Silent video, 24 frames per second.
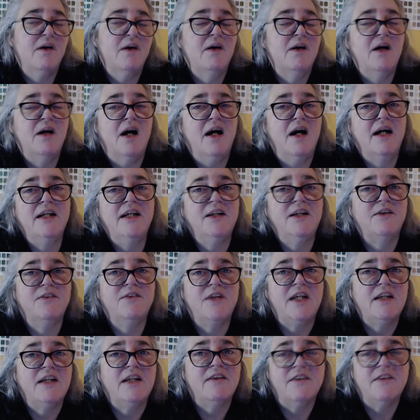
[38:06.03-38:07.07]
I don't
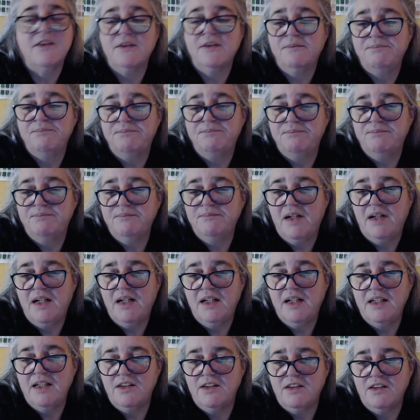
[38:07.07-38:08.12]
either.
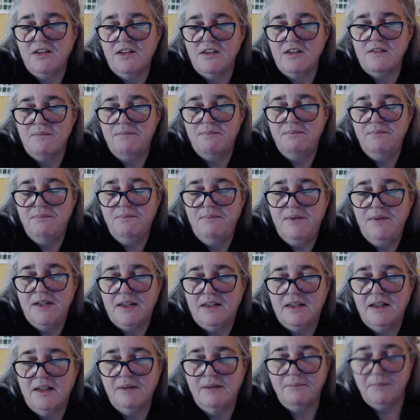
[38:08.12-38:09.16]
I just
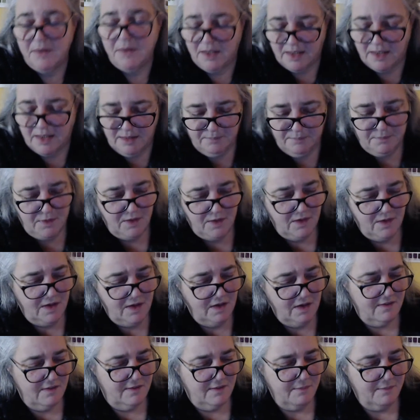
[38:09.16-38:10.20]
picked up a couple
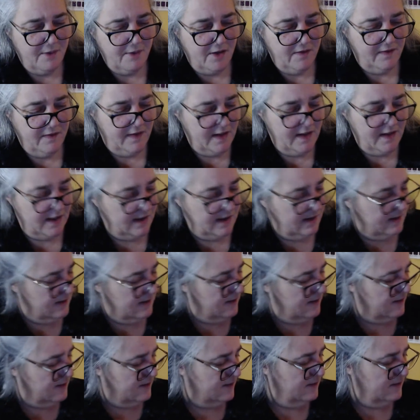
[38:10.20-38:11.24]
of small
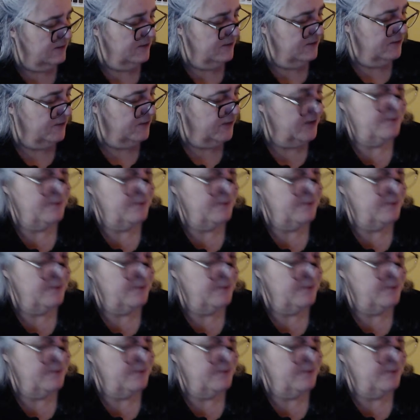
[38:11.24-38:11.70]
things for